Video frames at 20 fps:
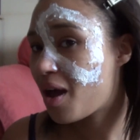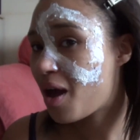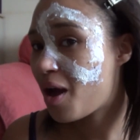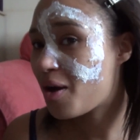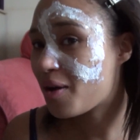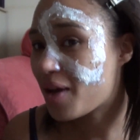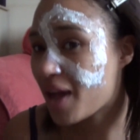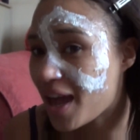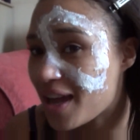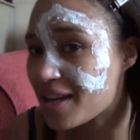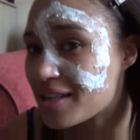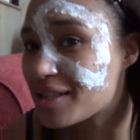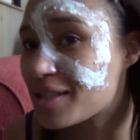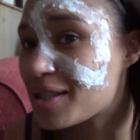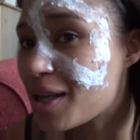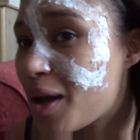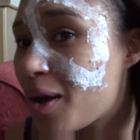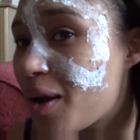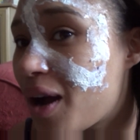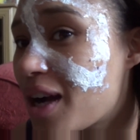okay, so
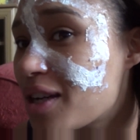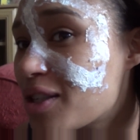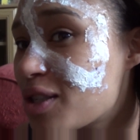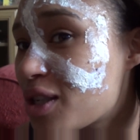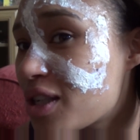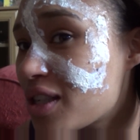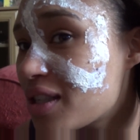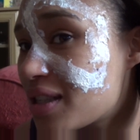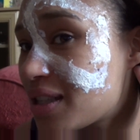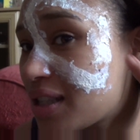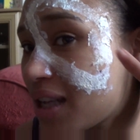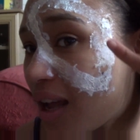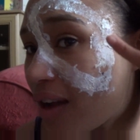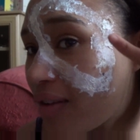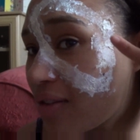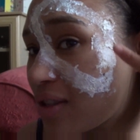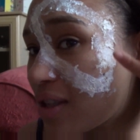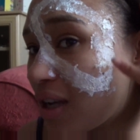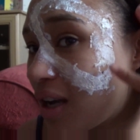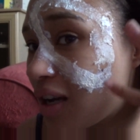as you can see, I've
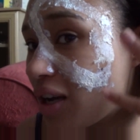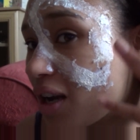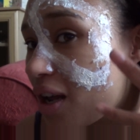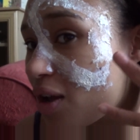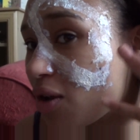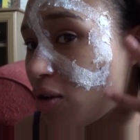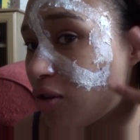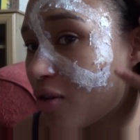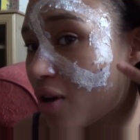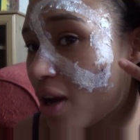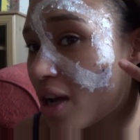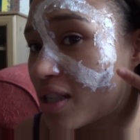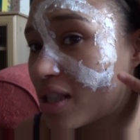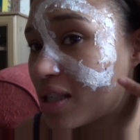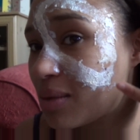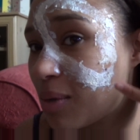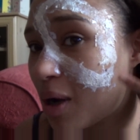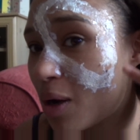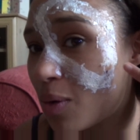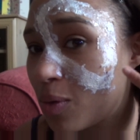started like
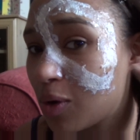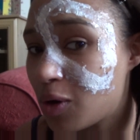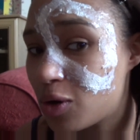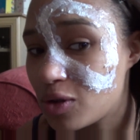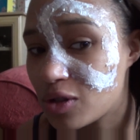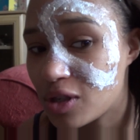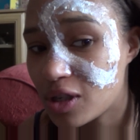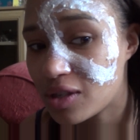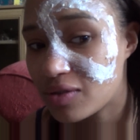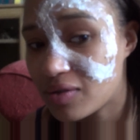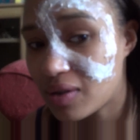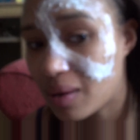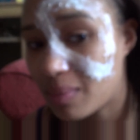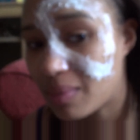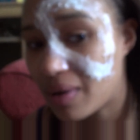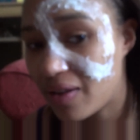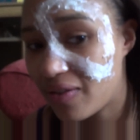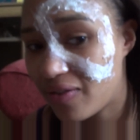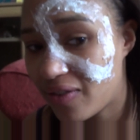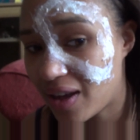creating my wound just around
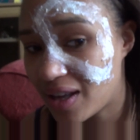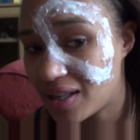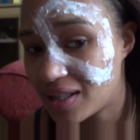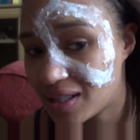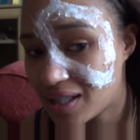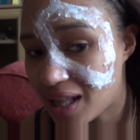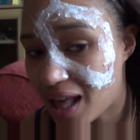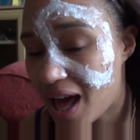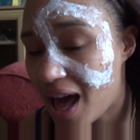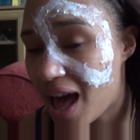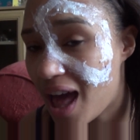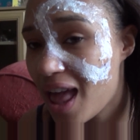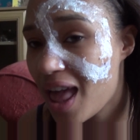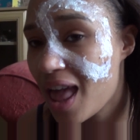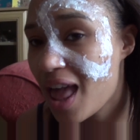my face there,